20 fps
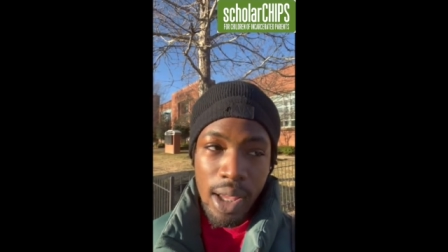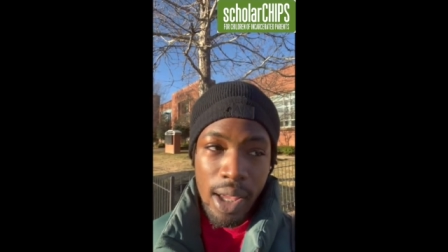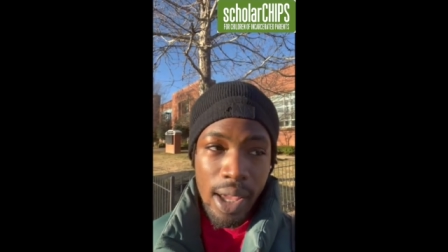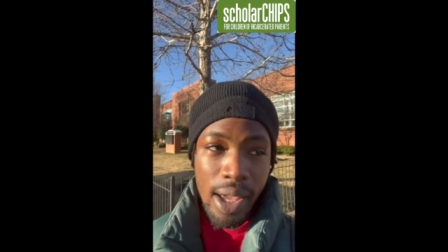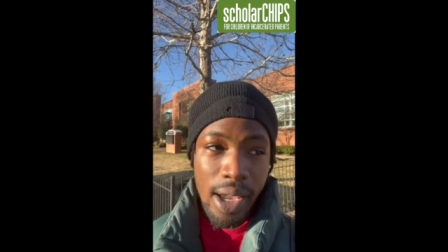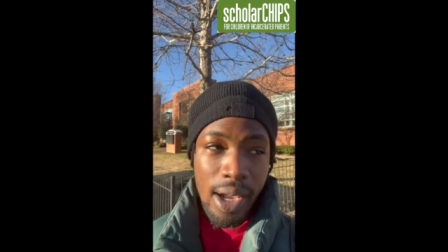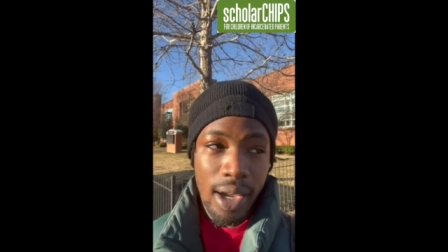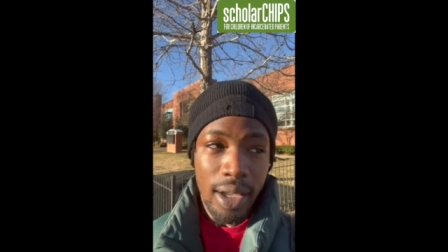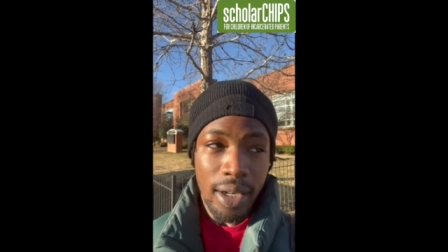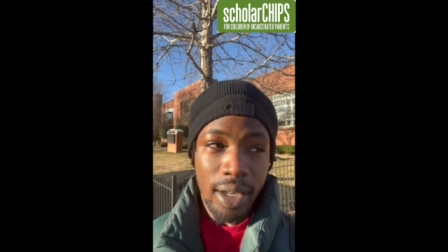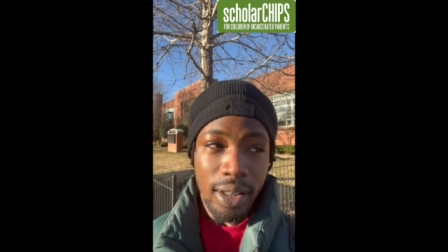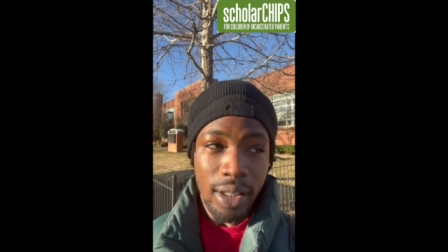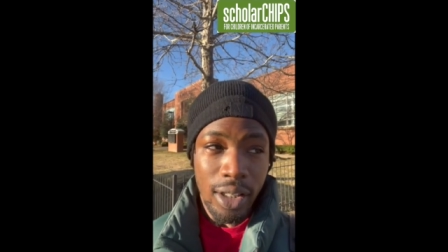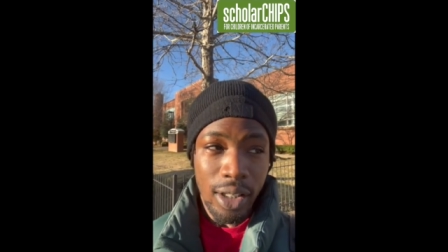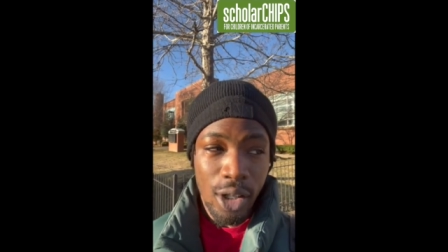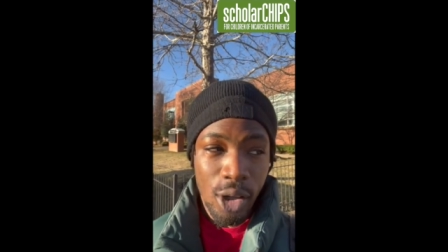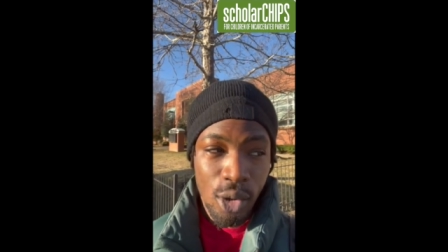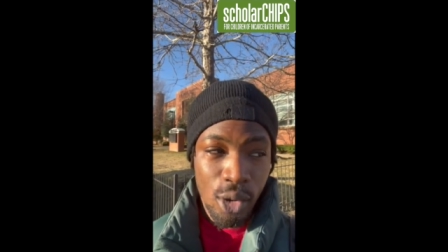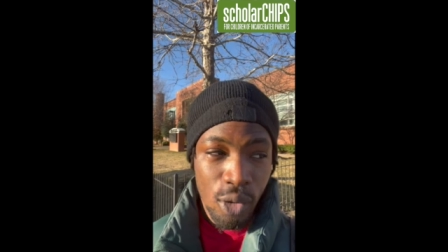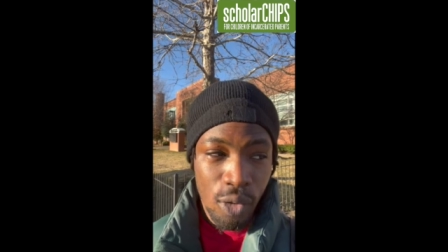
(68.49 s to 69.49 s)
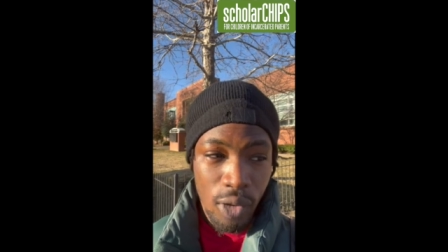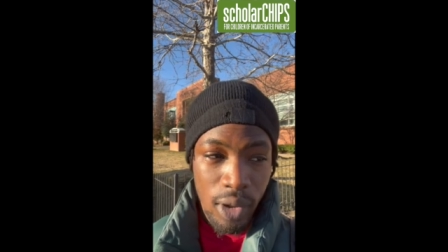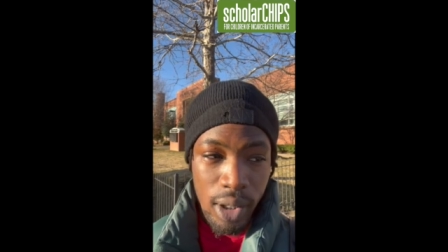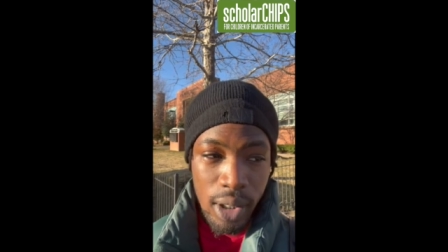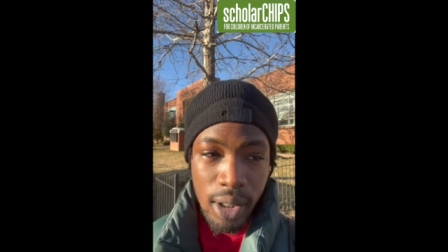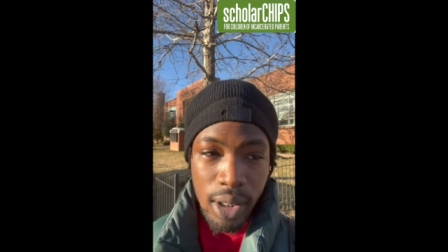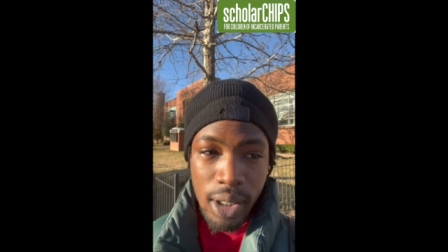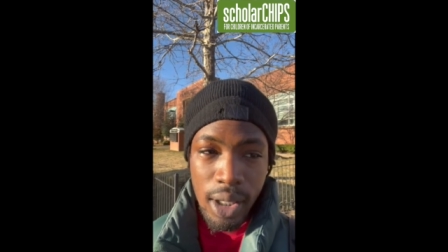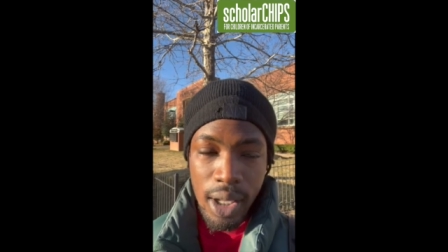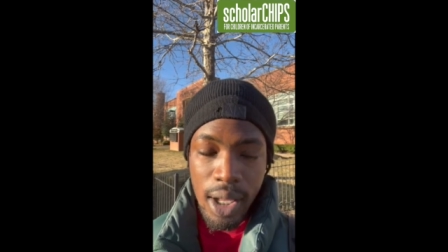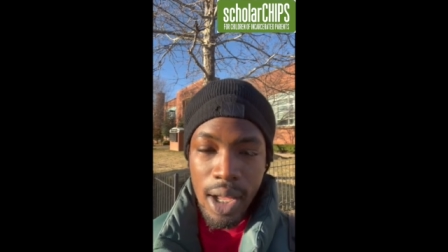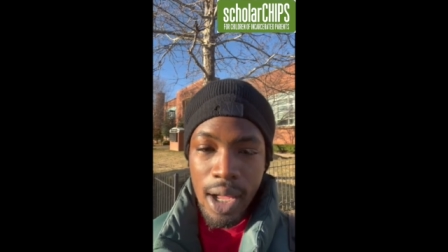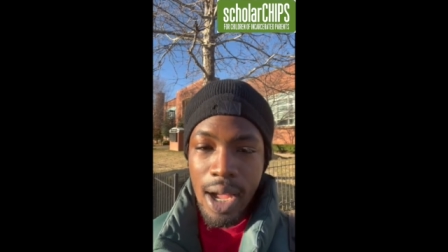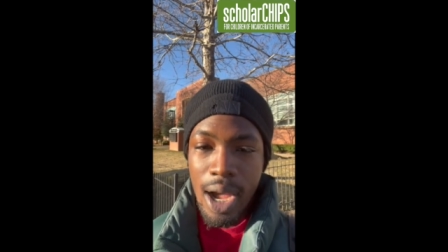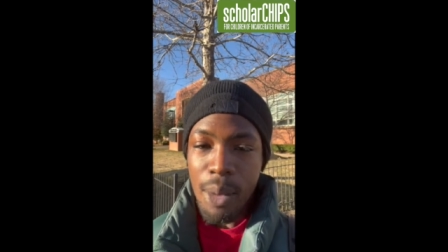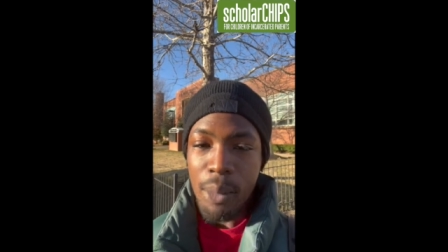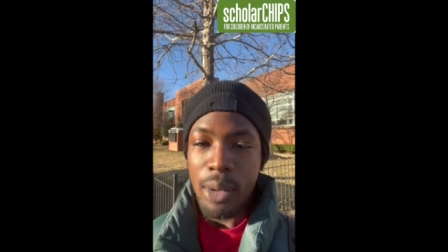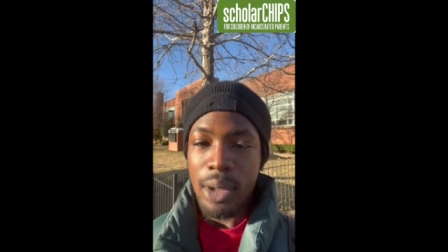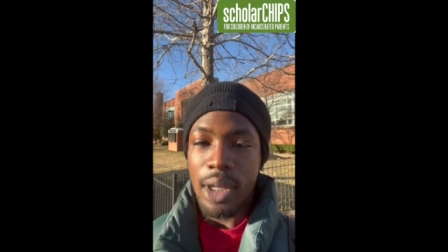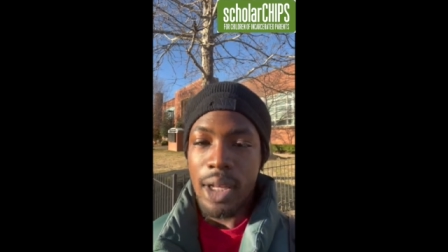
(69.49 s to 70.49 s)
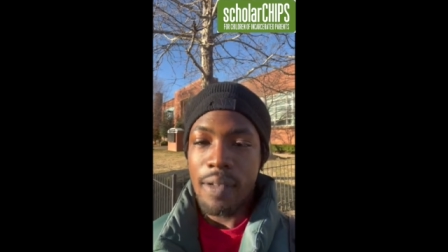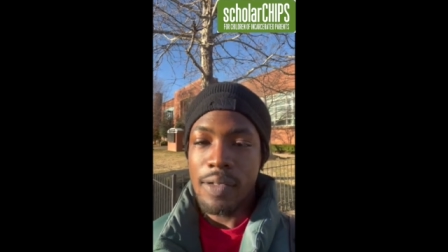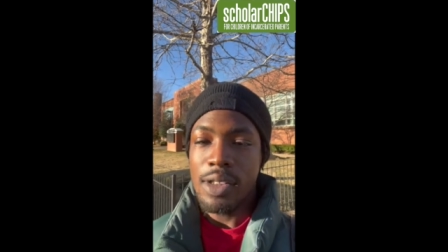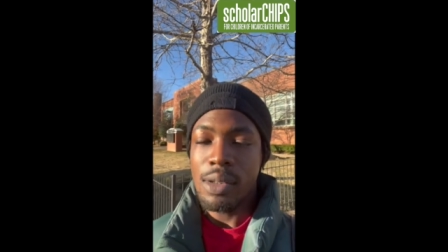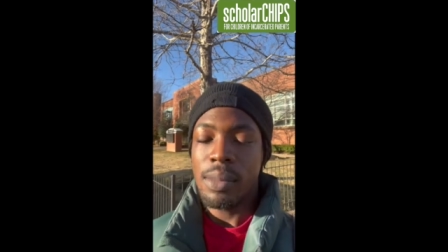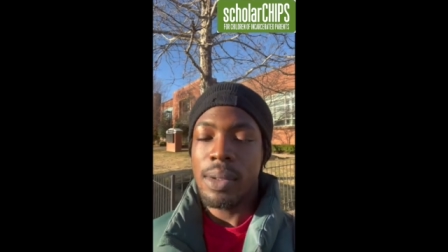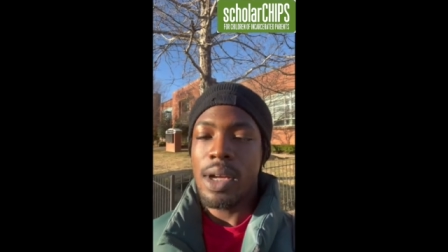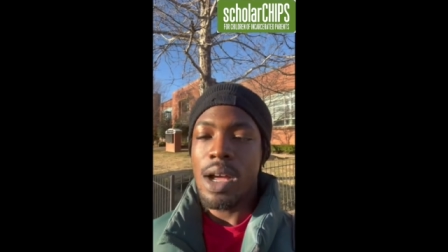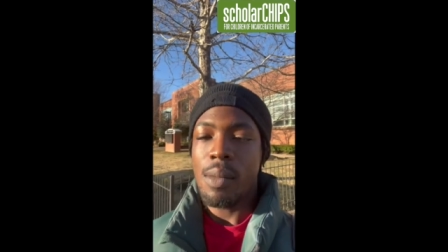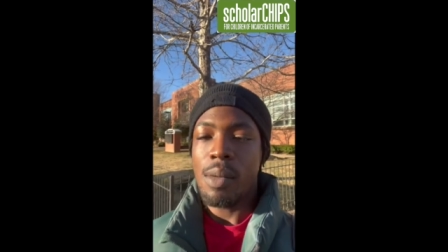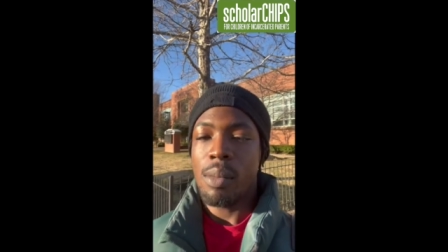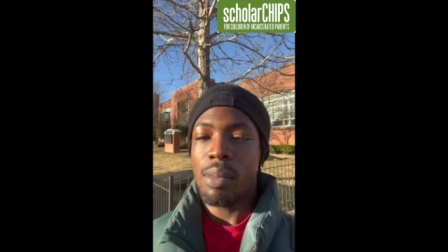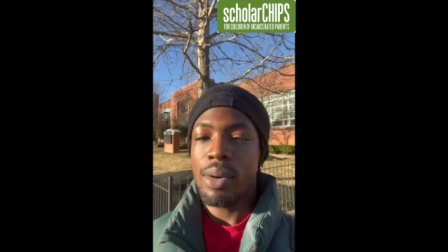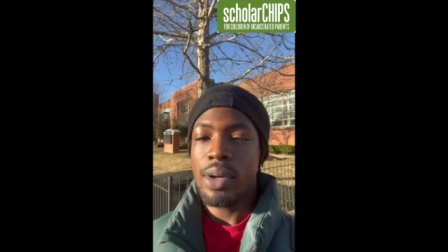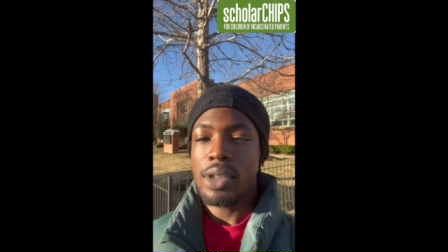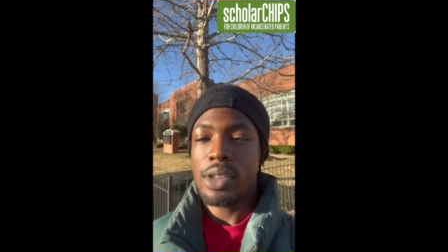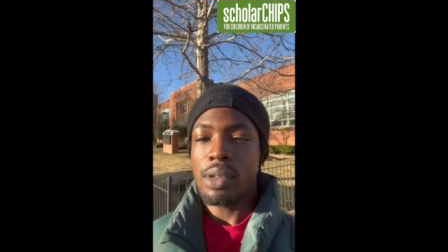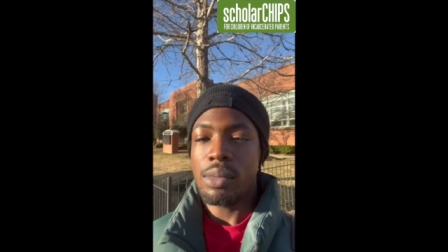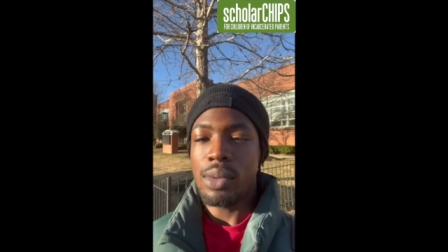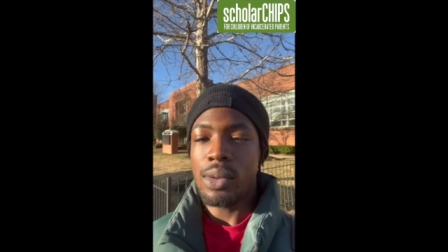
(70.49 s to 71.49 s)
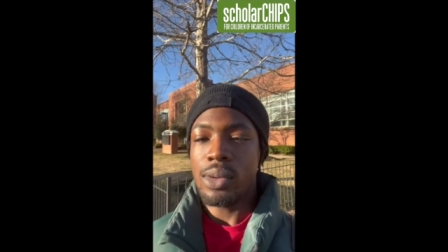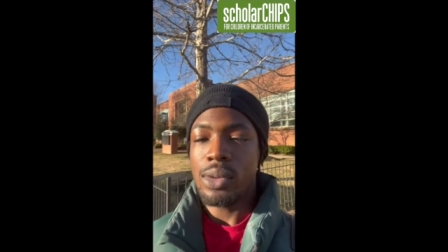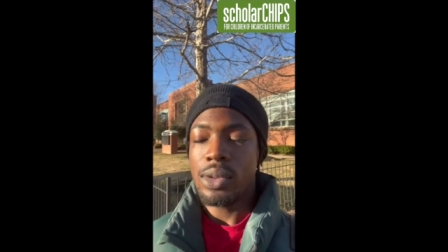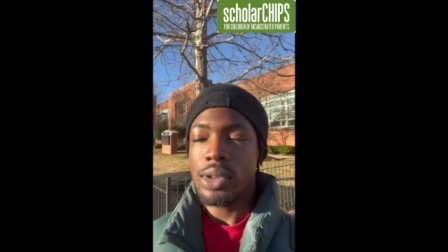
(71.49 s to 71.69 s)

And in the long run, I would love to become a principal.